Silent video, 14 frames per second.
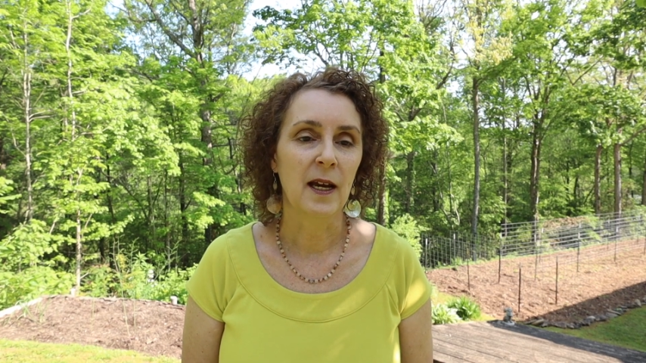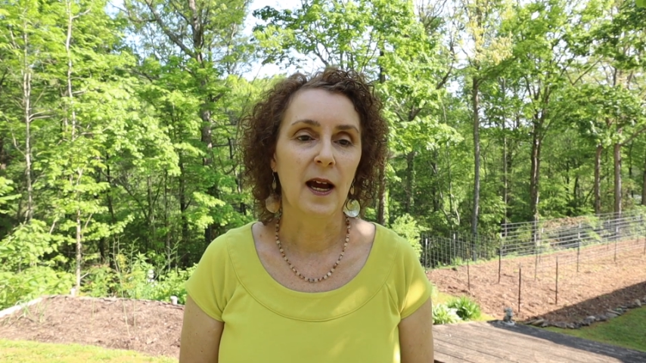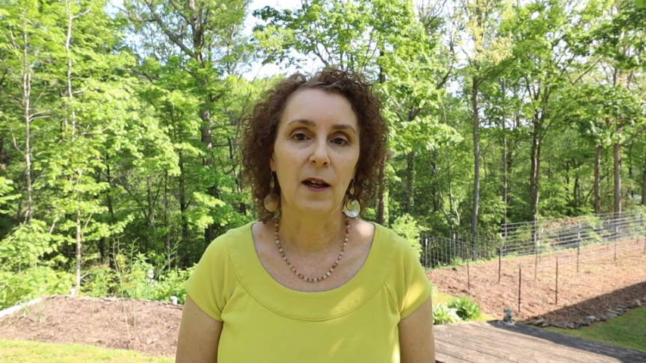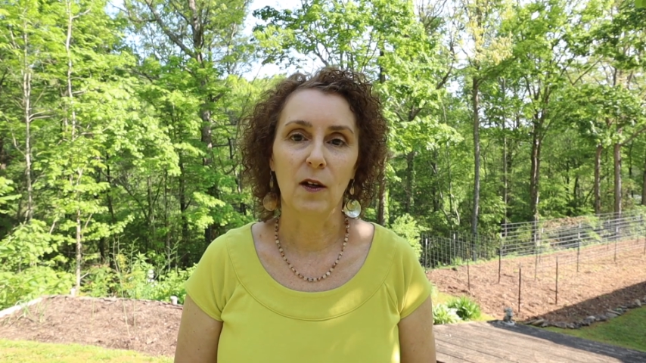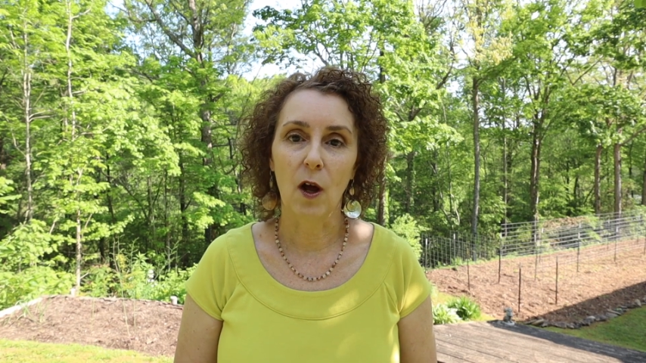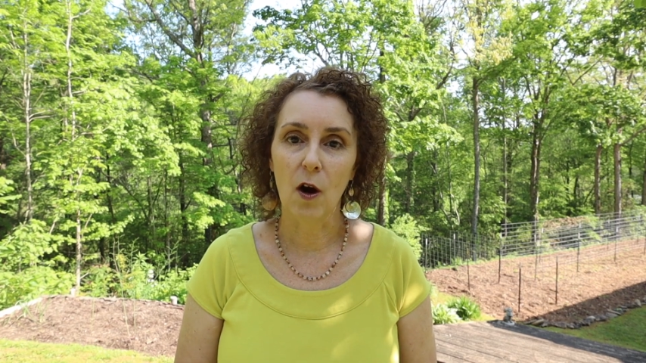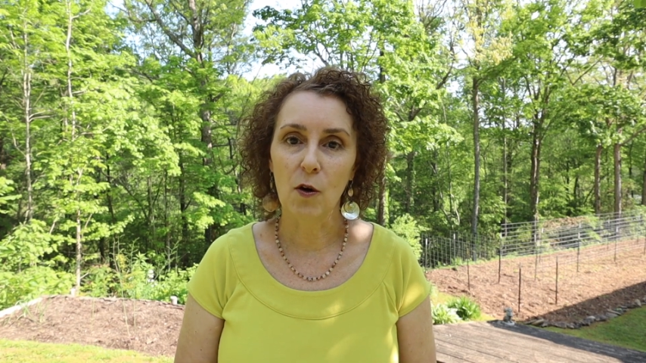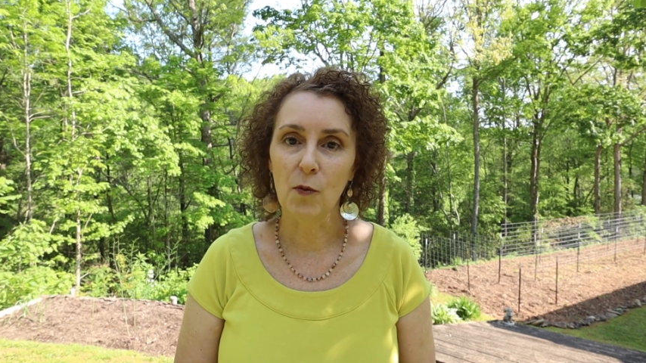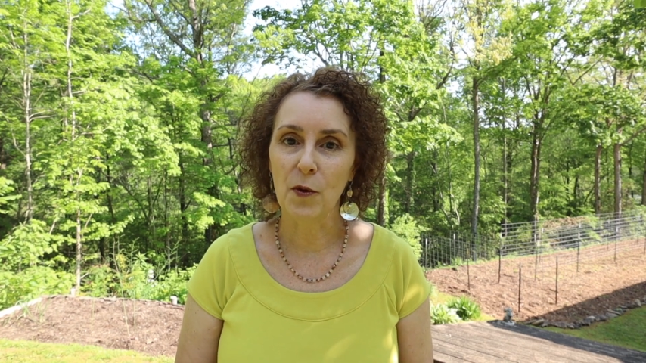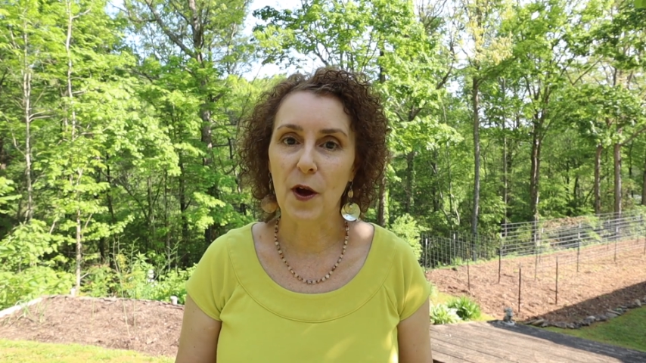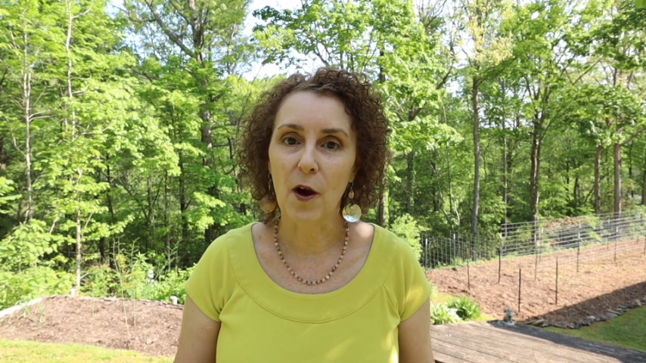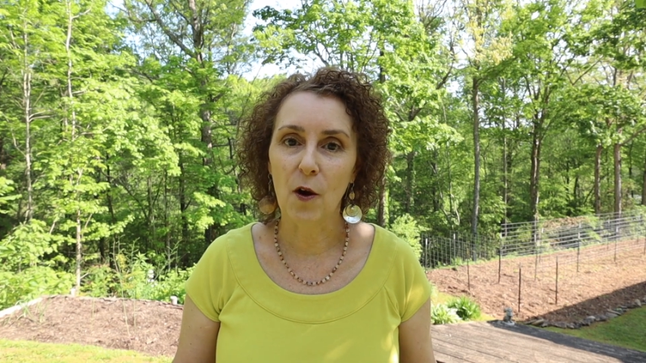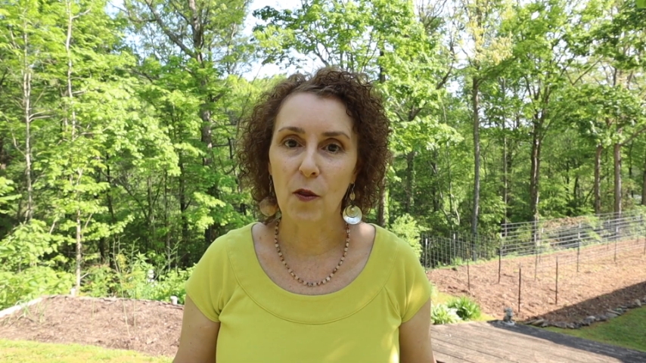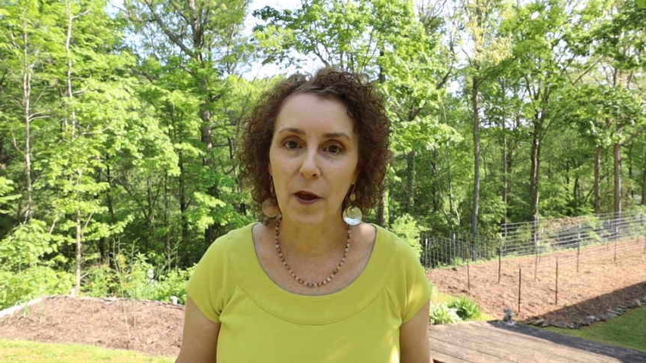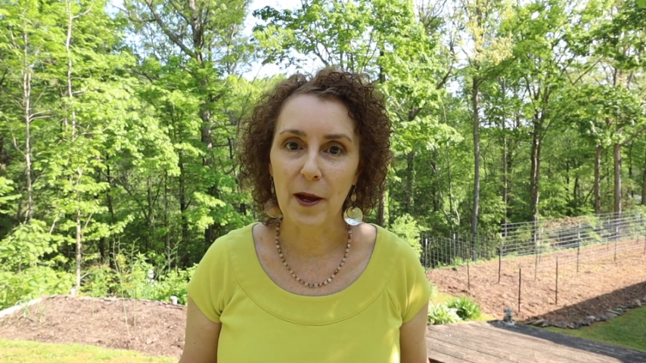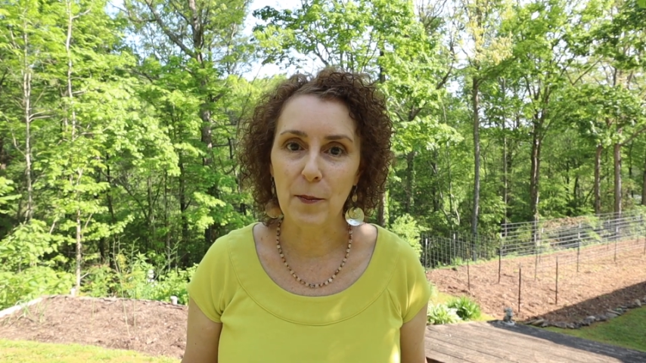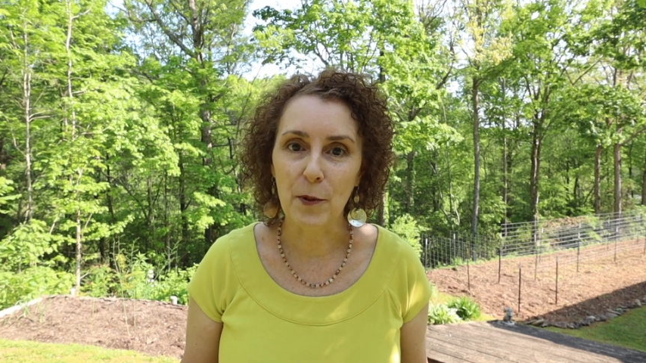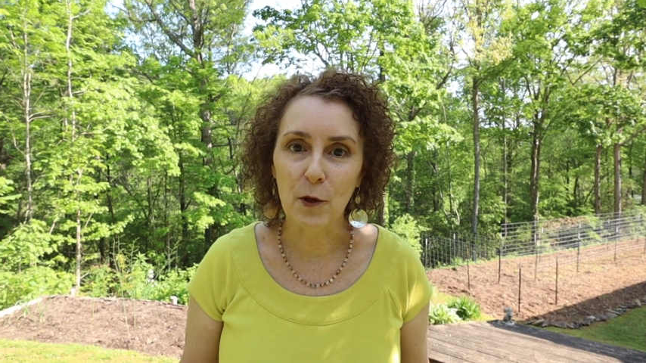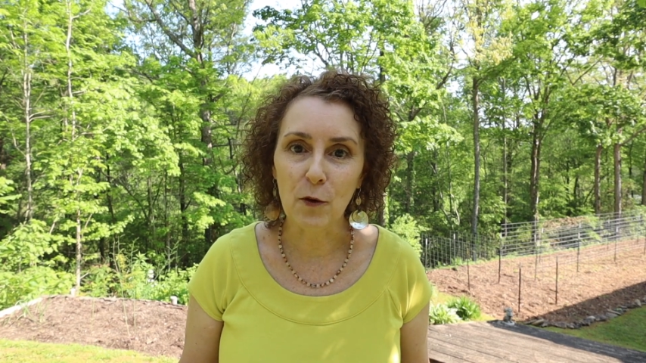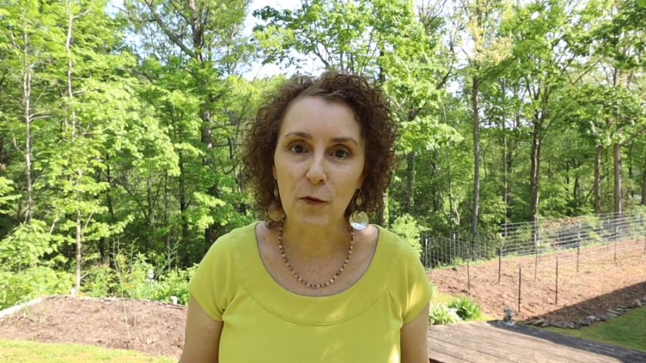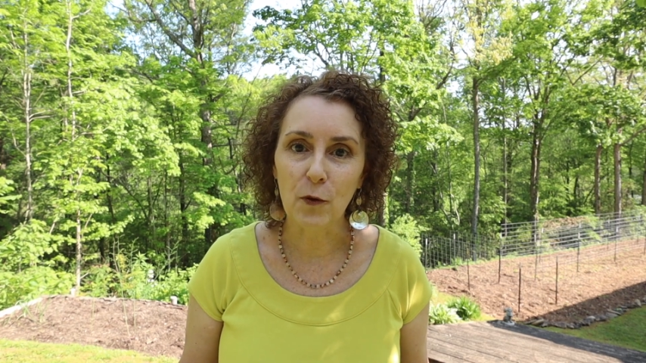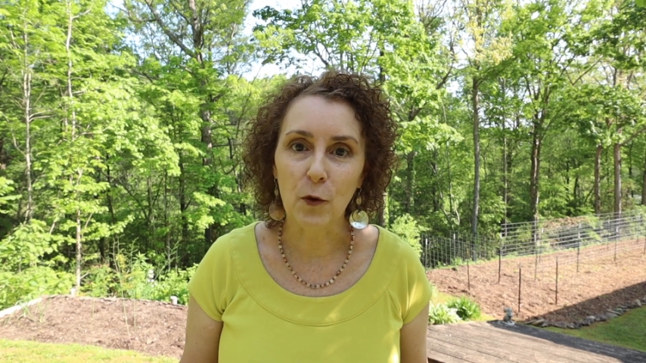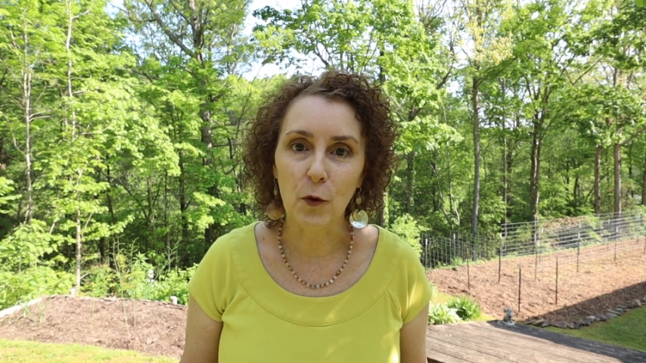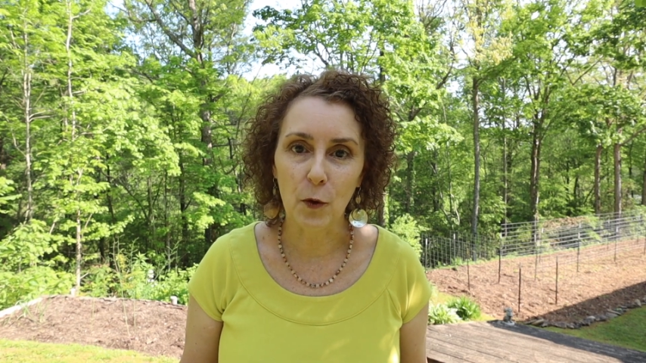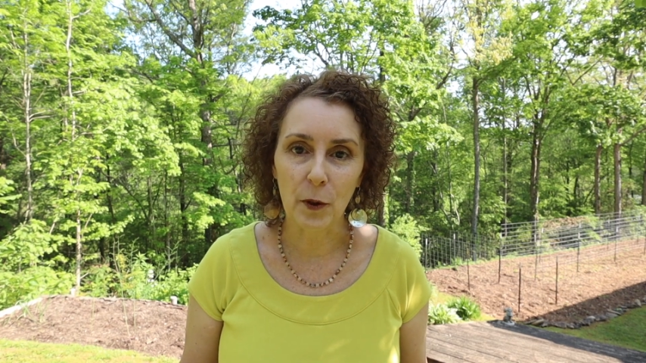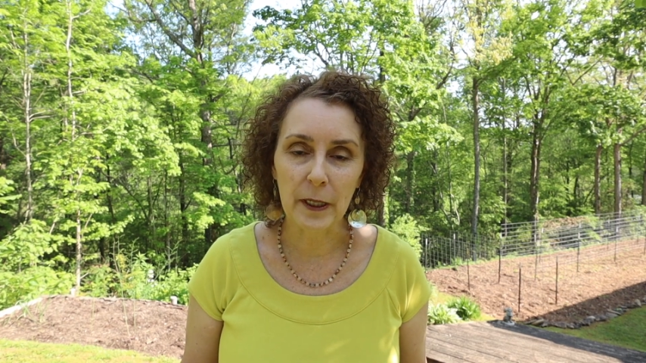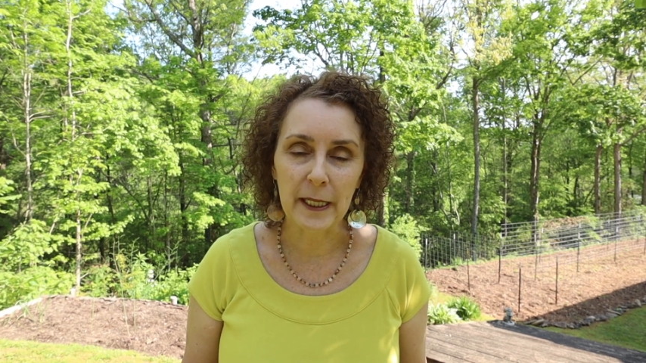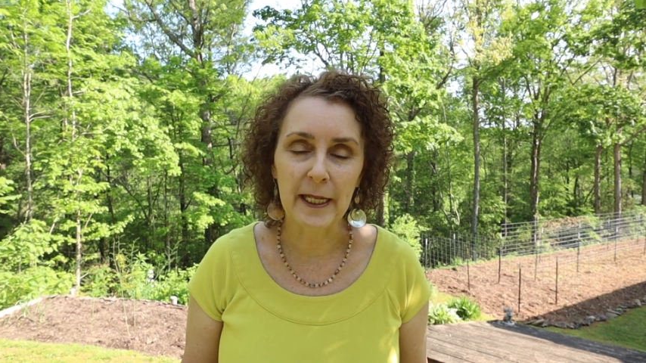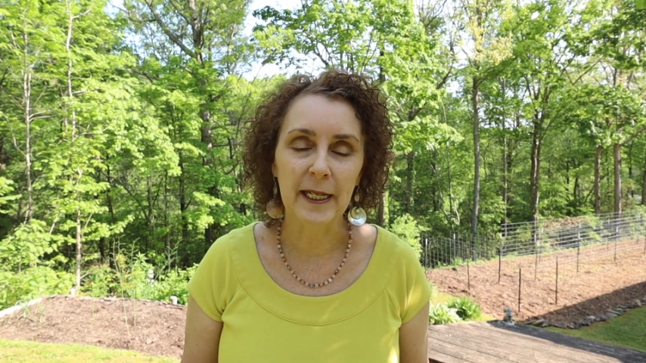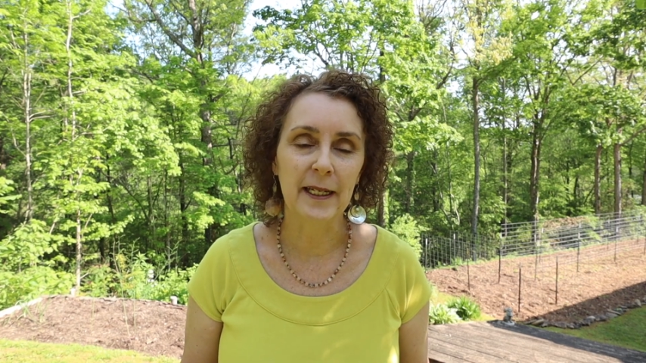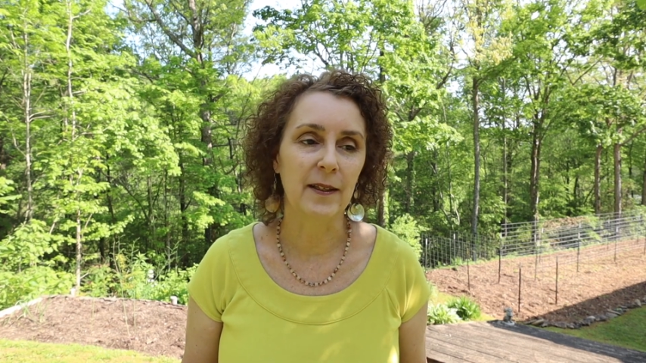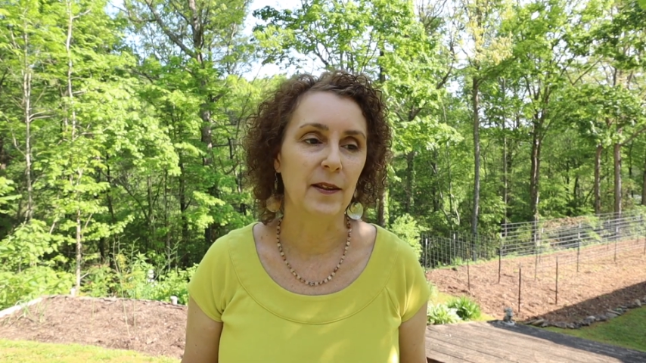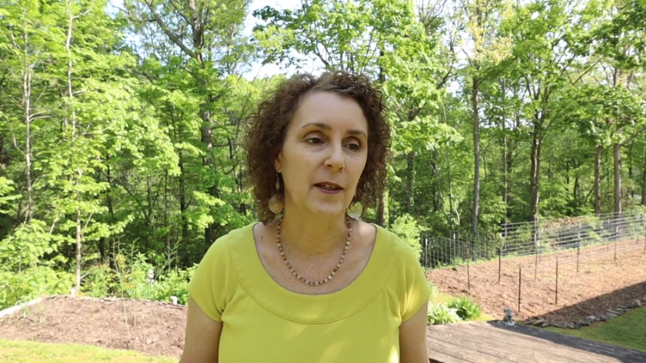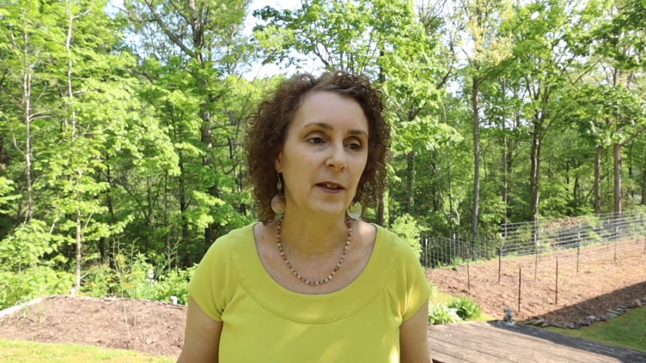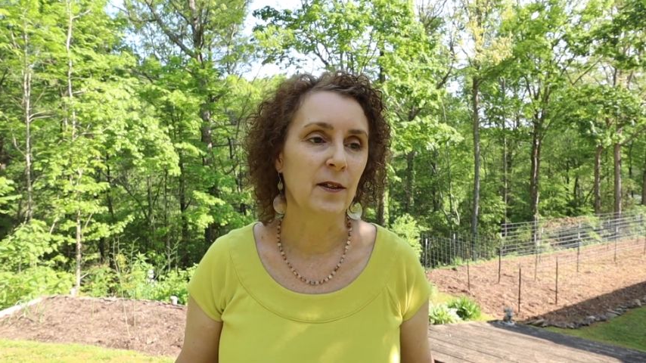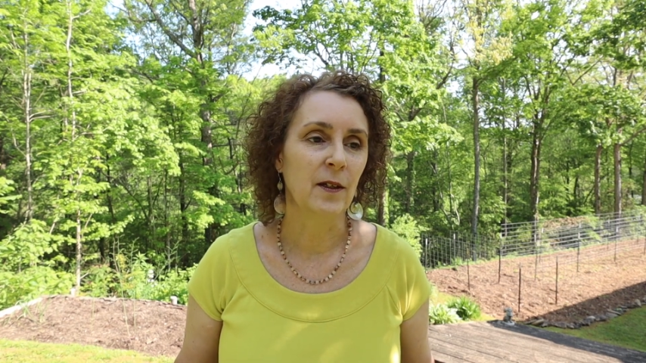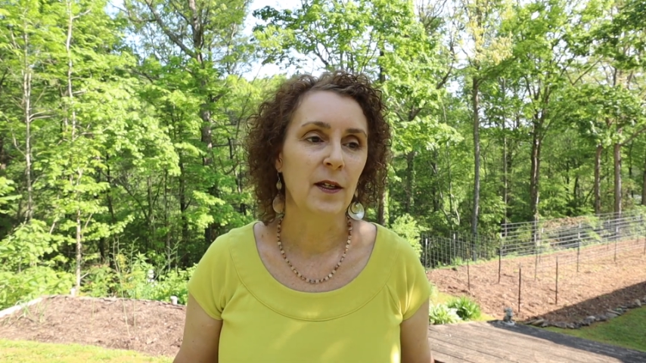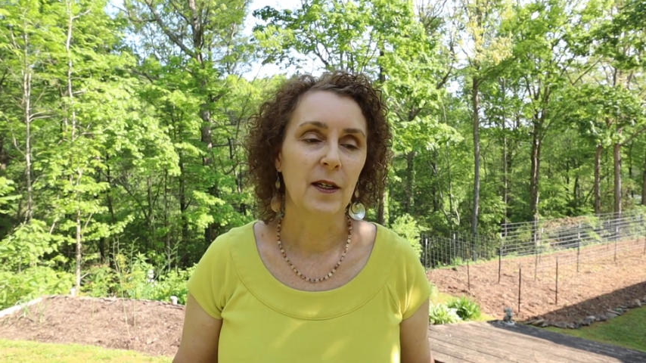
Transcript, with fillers: Along with all that beautiful green and the,